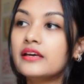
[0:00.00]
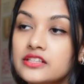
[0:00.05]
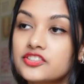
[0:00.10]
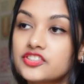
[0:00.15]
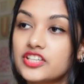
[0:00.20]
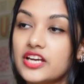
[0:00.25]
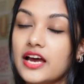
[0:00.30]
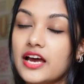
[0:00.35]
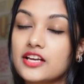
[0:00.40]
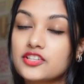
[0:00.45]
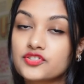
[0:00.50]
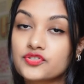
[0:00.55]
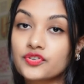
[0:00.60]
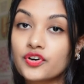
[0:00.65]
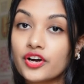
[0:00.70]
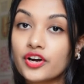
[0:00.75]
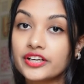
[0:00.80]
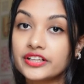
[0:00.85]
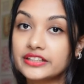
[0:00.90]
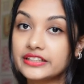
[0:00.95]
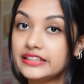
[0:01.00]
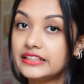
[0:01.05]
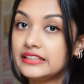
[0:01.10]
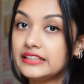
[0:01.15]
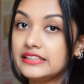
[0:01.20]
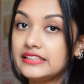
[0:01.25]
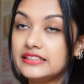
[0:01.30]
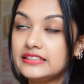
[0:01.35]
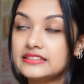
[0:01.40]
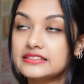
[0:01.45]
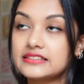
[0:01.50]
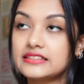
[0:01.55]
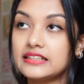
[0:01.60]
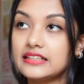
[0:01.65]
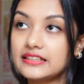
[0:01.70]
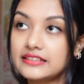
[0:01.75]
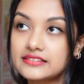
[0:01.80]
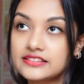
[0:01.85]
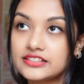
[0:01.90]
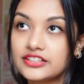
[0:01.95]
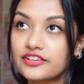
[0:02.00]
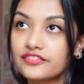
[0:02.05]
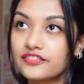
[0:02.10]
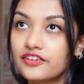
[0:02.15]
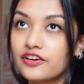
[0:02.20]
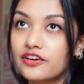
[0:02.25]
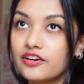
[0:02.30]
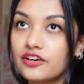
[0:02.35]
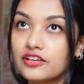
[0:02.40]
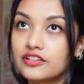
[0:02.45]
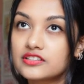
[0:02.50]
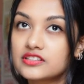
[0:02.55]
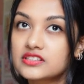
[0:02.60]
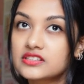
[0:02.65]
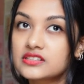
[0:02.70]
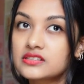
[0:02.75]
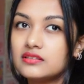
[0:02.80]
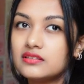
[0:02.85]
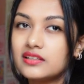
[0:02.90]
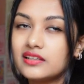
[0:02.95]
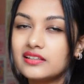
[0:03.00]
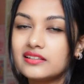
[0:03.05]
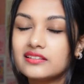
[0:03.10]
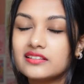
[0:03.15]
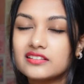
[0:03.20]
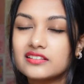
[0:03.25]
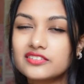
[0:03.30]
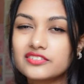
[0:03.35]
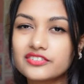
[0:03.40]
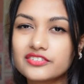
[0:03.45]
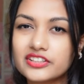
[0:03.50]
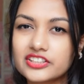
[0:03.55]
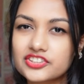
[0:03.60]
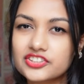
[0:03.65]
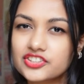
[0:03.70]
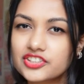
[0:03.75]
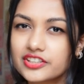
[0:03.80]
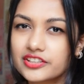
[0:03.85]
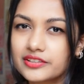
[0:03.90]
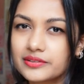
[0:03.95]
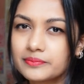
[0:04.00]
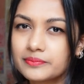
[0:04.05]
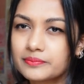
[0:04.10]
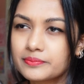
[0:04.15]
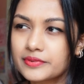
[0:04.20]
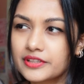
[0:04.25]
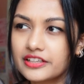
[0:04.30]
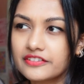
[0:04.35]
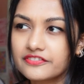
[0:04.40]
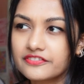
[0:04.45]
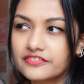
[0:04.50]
She has Royal Elites, Legacy of Gods, then the Russian Bravda?